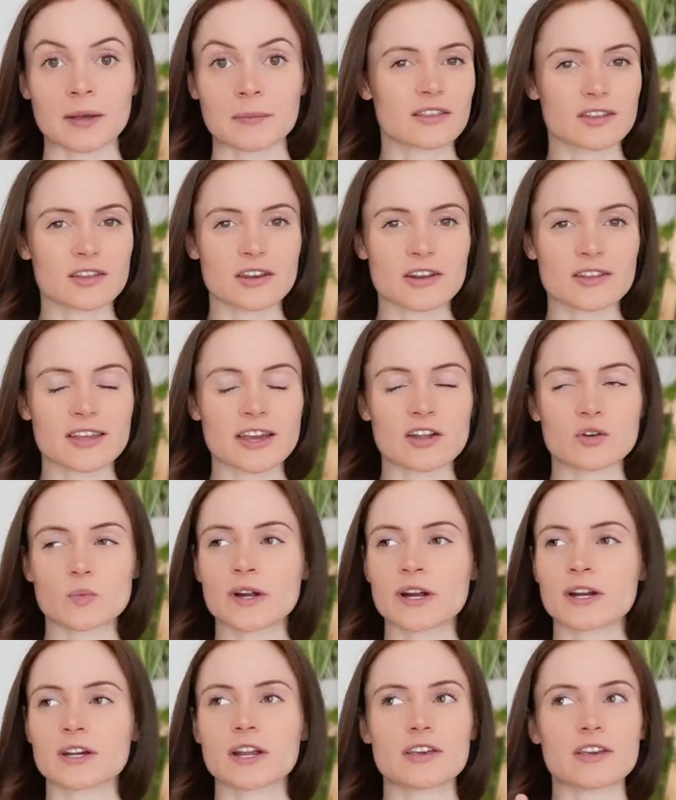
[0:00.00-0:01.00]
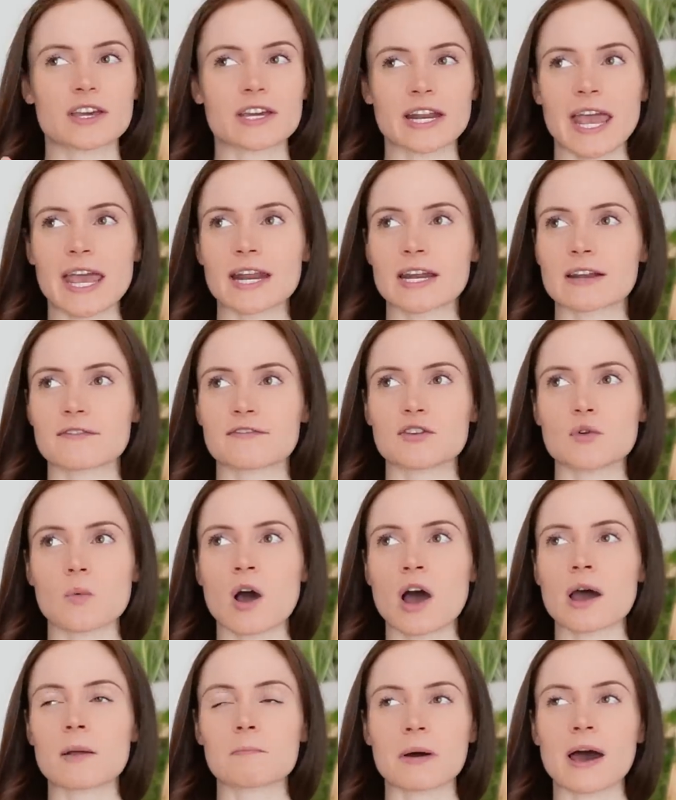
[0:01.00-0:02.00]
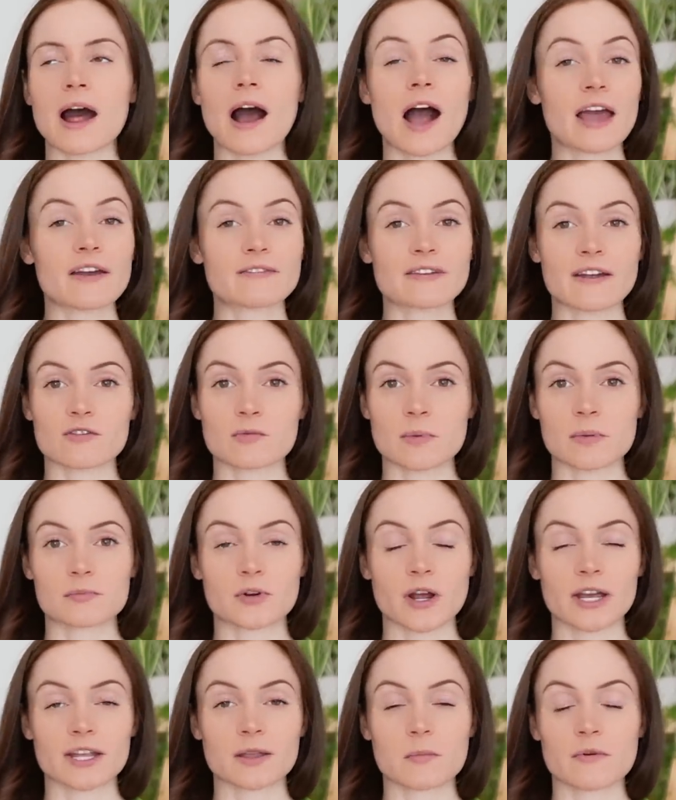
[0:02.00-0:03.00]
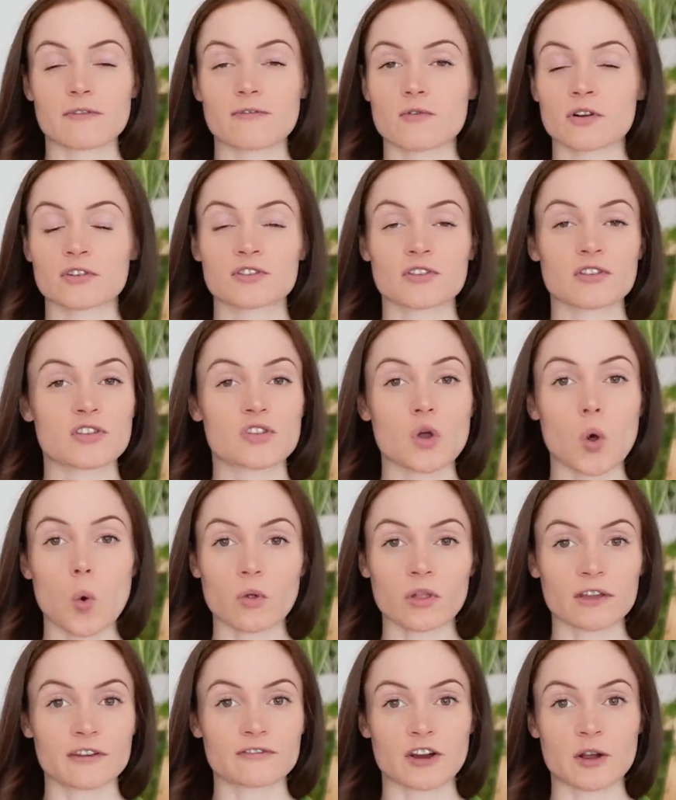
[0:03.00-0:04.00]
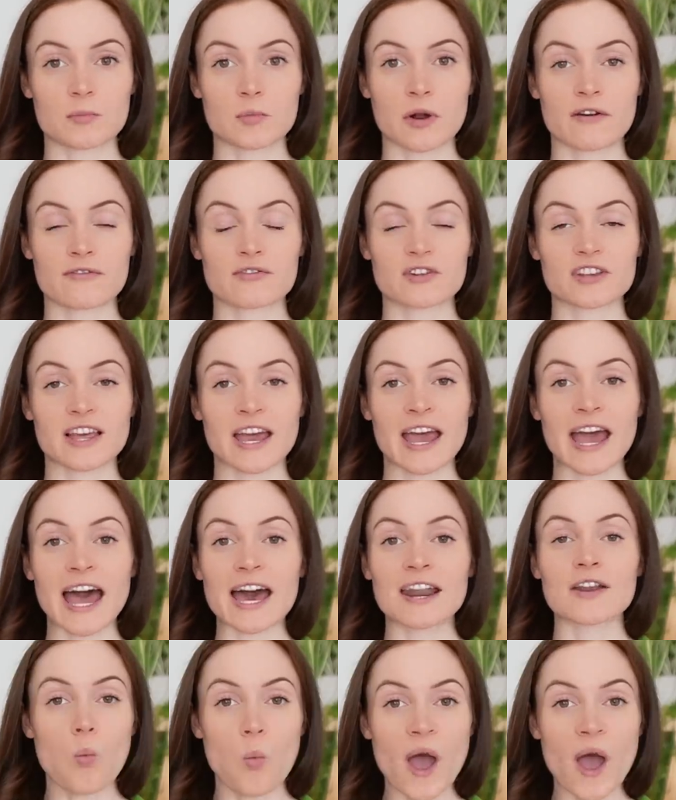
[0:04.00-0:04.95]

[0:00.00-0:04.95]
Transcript: This is gonna sound weird, you can hate it if you want, but I've never been pregnant before, so it's the only frame of reference I had.